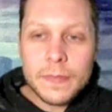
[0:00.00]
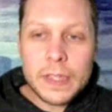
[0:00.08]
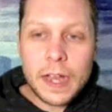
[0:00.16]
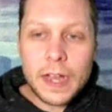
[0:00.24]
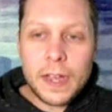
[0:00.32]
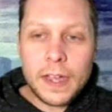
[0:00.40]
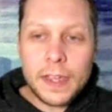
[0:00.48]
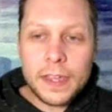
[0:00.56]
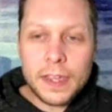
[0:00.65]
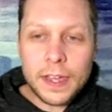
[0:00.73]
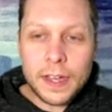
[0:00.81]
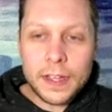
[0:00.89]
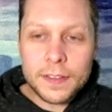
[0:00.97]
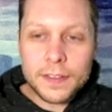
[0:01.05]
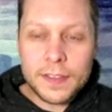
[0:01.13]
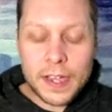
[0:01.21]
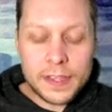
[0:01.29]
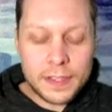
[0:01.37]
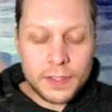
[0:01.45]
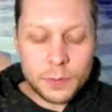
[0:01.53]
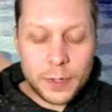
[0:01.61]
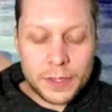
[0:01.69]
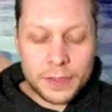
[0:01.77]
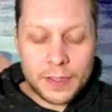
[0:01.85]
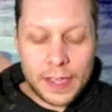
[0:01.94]
I signed these
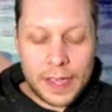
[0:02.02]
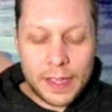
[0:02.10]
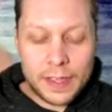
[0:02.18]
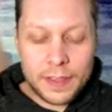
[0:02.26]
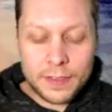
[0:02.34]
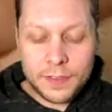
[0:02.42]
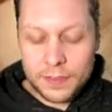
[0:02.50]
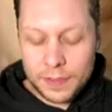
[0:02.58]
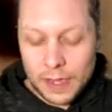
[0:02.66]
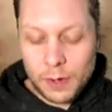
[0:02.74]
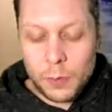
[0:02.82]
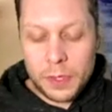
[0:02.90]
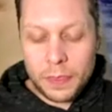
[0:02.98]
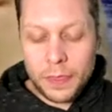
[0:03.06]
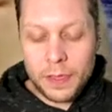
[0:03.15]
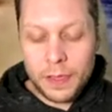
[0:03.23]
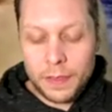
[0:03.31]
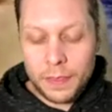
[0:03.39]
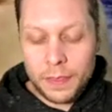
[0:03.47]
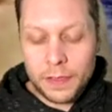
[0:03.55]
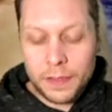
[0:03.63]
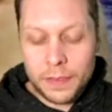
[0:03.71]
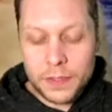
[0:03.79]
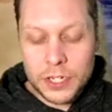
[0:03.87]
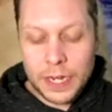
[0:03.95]
ones as with
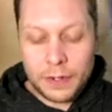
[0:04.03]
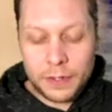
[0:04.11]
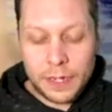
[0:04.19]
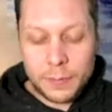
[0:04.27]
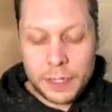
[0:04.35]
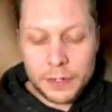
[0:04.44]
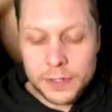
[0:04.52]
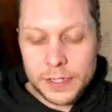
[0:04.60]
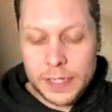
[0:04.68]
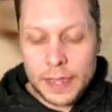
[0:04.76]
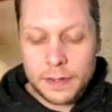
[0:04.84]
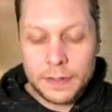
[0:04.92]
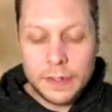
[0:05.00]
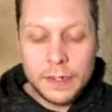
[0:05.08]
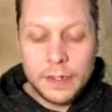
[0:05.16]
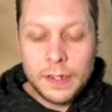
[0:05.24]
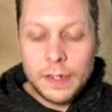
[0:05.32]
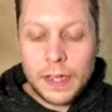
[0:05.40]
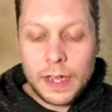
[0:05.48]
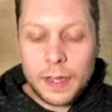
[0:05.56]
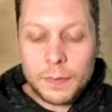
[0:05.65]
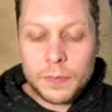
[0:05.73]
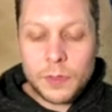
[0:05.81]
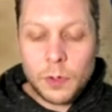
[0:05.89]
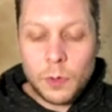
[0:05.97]
the channel name here, Zen.
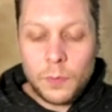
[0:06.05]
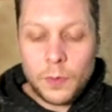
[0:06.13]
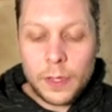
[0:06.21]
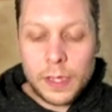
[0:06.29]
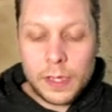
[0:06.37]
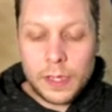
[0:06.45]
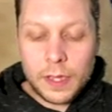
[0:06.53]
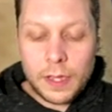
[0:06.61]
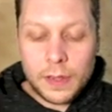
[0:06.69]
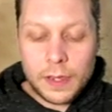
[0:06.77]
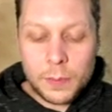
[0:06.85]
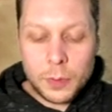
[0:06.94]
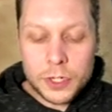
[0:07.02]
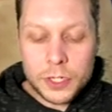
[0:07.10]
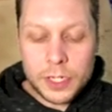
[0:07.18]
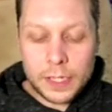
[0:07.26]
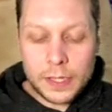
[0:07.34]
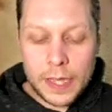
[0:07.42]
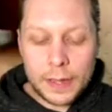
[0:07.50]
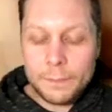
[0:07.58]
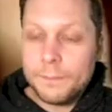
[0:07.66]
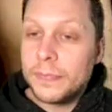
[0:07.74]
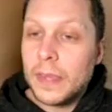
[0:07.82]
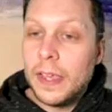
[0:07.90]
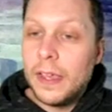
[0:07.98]
So hopefully they appreciate that.
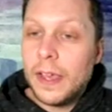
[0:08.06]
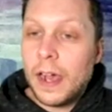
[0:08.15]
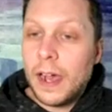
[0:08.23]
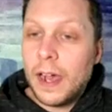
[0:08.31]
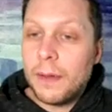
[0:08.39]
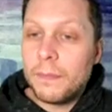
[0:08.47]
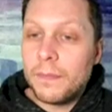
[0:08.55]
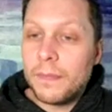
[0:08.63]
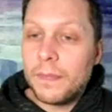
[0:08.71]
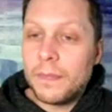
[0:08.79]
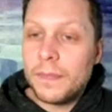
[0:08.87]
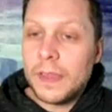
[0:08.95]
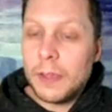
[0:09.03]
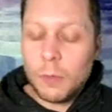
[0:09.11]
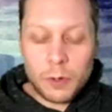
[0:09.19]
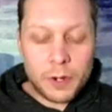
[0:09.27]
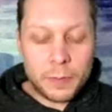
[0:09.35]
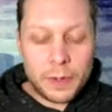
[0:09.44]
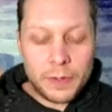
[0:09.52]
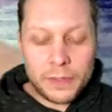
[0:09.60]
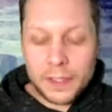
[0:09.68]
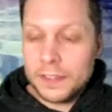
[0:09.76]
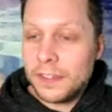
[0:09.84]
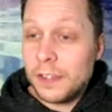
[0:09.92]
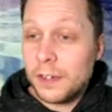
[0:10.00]
It won't hurt my
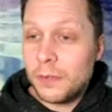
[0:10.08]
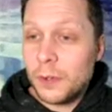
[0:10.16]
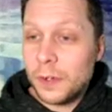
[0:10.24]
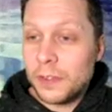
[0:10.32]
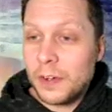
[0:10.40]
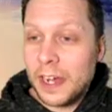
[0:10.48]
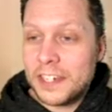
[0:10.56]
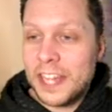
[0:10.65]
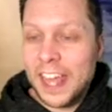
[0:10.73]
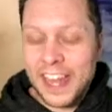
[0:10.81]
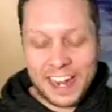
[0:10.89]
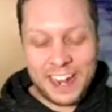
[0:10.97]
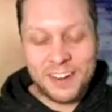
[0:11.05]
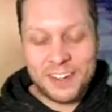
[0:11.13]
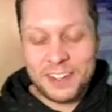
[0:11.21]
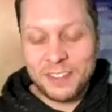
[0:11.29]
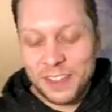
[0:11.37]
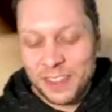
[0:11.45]
feelings either if you want to scratch that out with a